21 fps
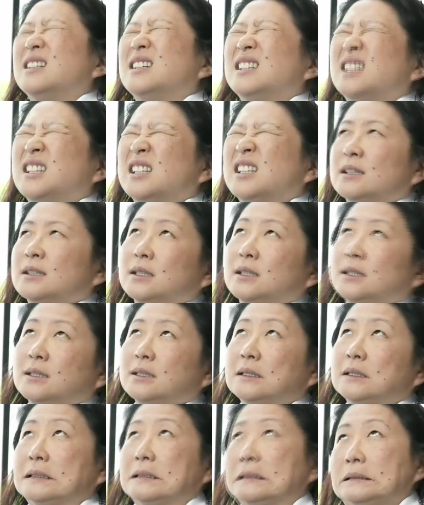Oh,
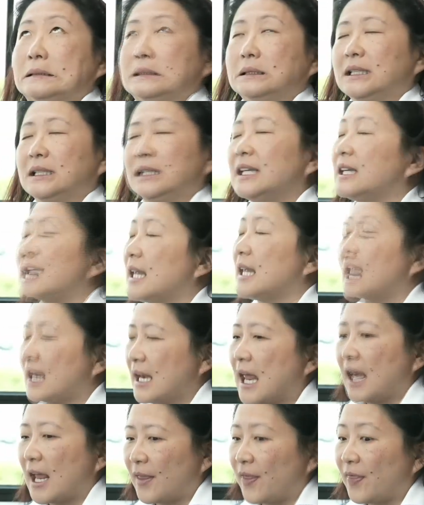no, I already. And
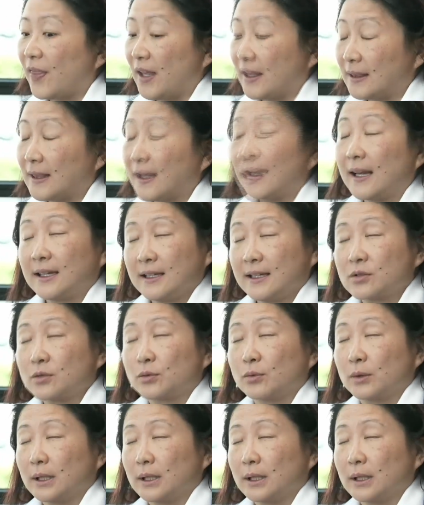and I think that is